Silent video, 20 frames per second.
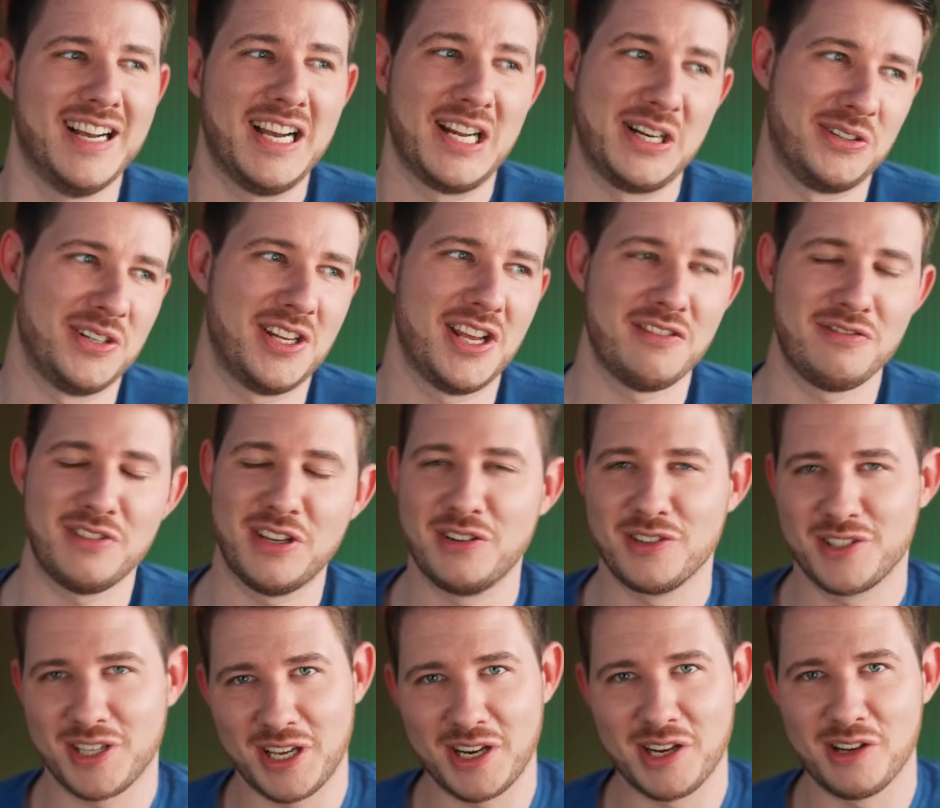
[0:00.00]
I don't have
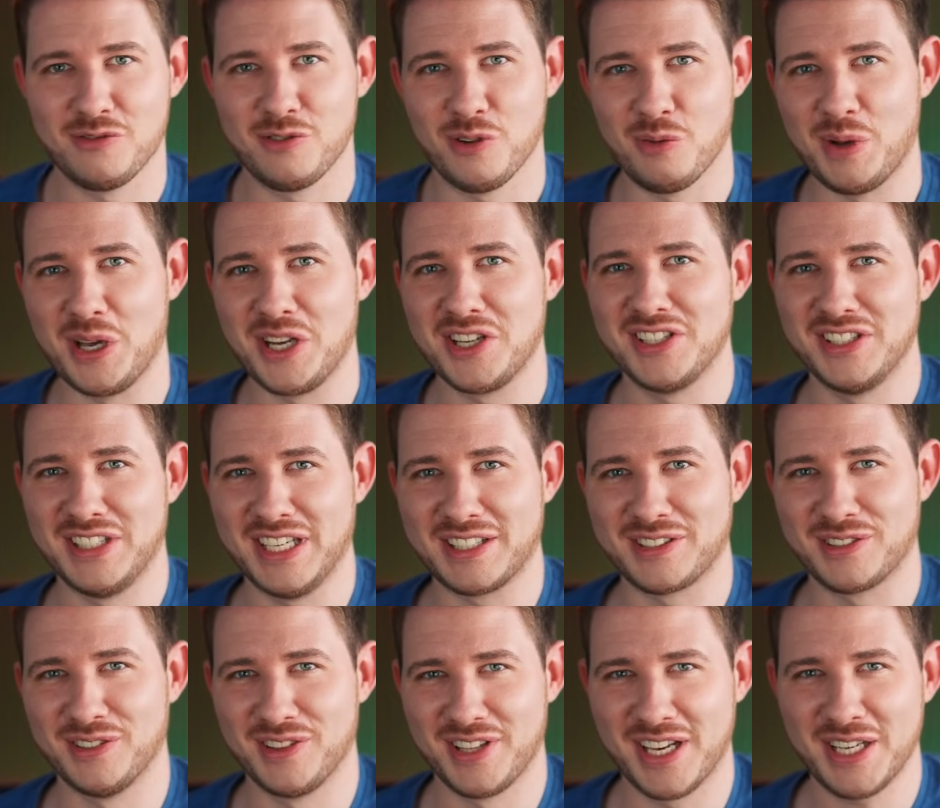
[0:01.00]
insider information
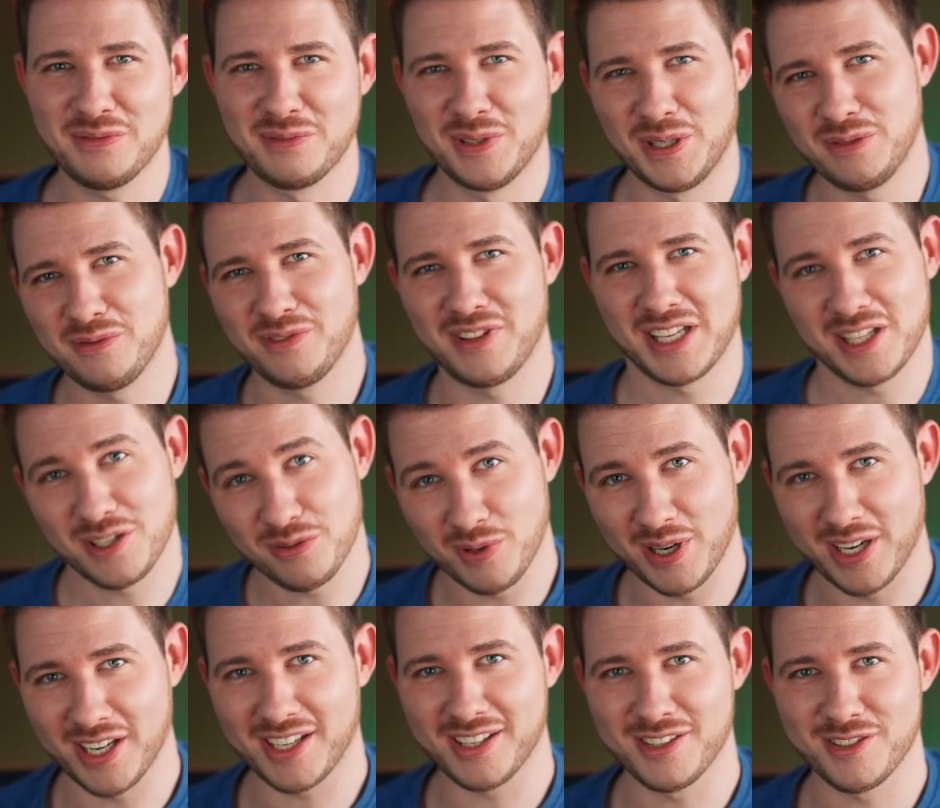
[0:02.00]
yet on that one, that's
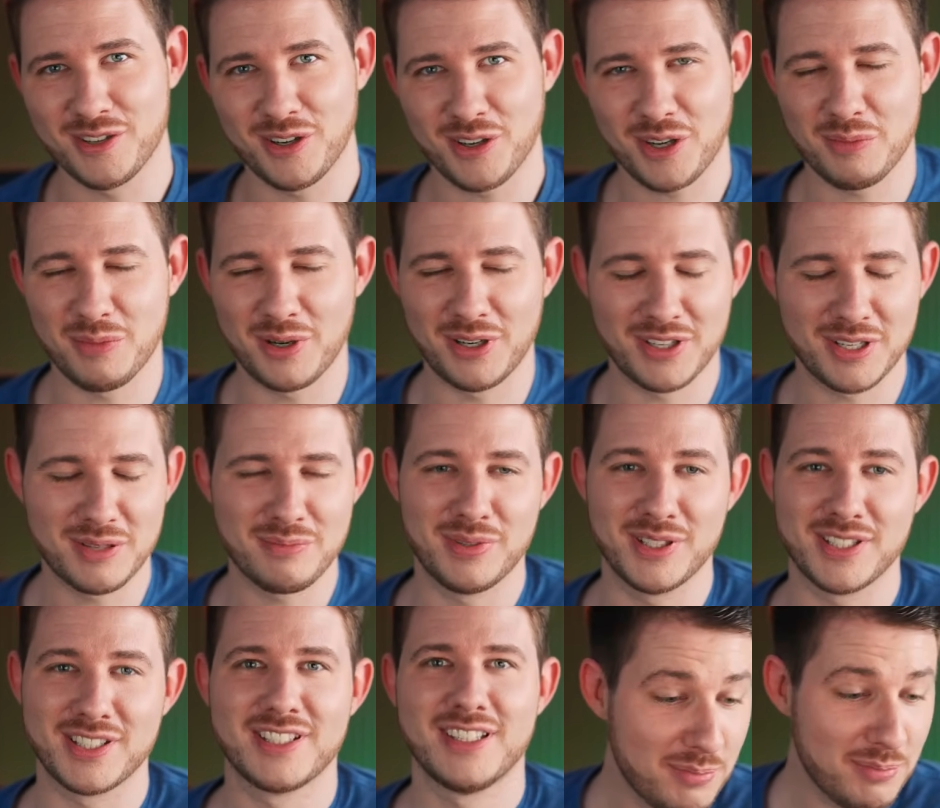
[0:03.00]
why I can talk about it,
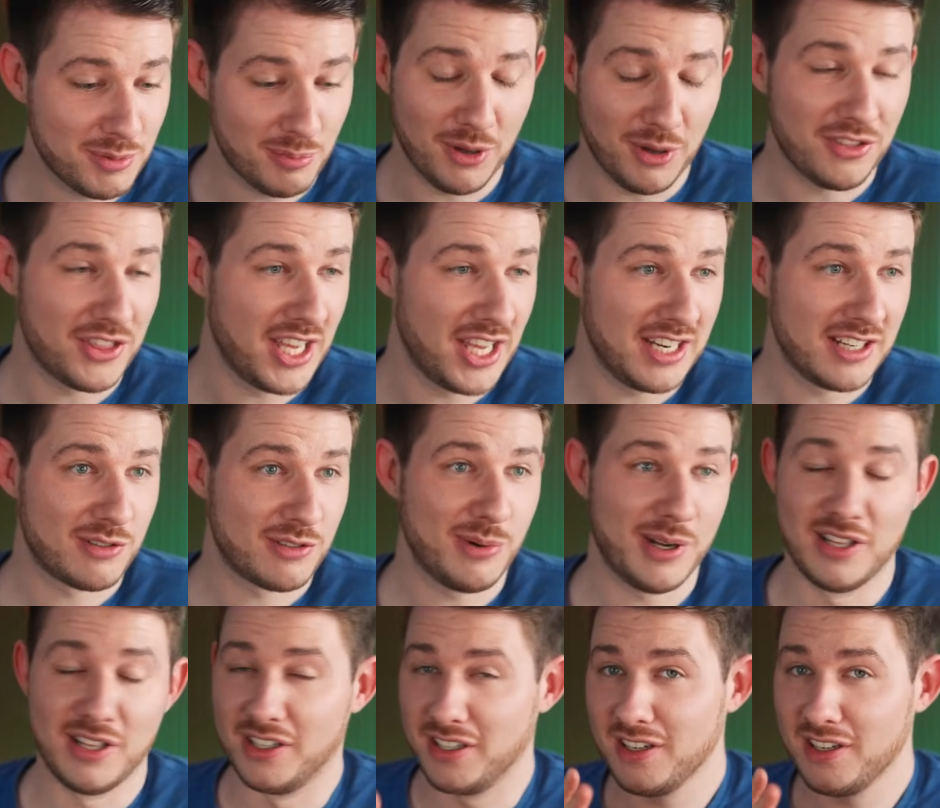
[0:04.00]
but hyped about that as well.